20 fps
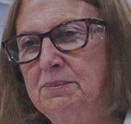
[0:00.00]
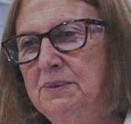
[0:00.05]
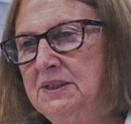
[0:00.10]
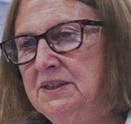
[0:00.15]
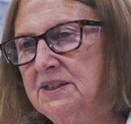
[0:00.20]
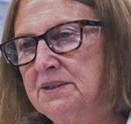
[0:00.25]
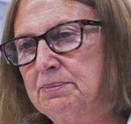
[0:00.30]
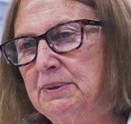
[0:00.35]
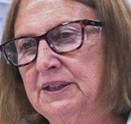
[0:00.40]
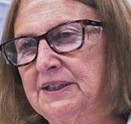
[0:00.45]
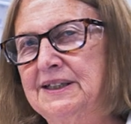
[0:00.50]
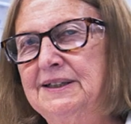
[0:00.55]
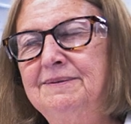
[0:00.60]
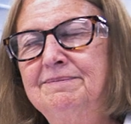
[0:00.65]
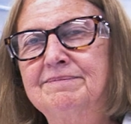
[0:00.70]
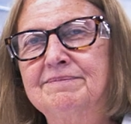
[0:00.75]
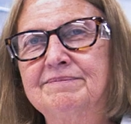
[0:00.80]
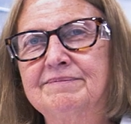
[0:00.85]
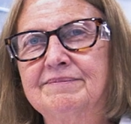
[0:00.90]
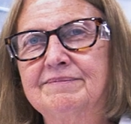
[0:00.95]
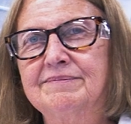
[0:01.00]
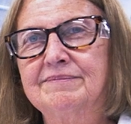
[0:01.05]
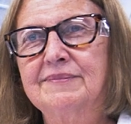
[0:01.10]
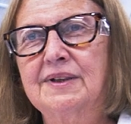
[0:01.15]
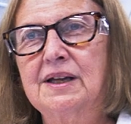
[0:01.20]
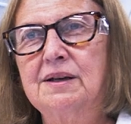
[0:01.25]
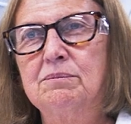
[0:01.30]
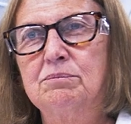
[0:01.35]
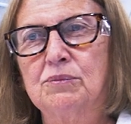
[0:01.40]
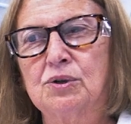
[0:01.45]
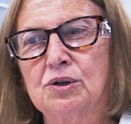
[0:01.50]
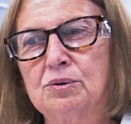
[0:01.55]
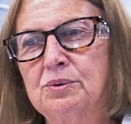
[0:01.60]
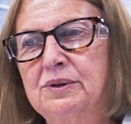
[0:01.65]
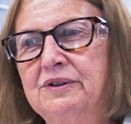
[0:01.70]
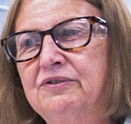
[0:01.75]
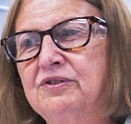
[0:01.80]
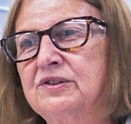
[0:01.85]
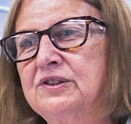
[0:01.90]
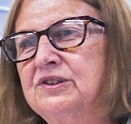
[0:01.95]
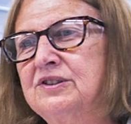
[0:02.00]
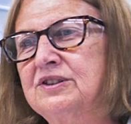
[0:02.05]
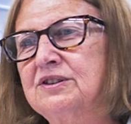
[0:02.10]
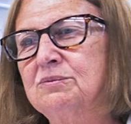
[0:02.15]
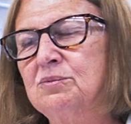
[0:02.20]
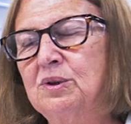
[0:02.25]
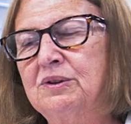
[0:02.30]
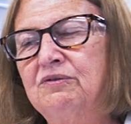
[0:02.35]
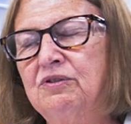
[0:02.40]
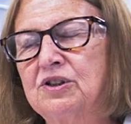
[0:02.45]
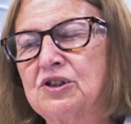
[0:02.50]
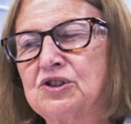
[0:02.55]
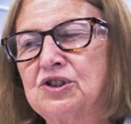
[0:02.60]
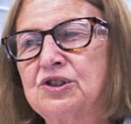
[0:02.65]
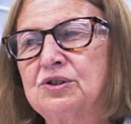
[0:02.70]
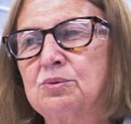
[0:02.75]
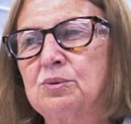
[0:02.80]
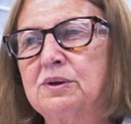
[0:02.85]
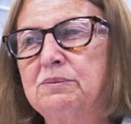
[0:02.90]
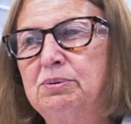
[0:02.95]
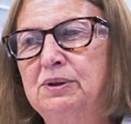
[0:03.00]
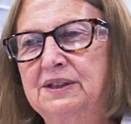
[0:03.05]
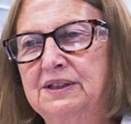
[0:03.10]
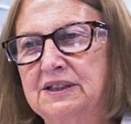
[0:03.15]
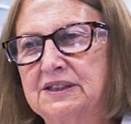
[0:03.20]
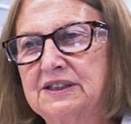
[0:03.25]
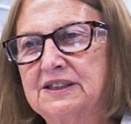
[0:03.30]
means many. Mer refers to repeating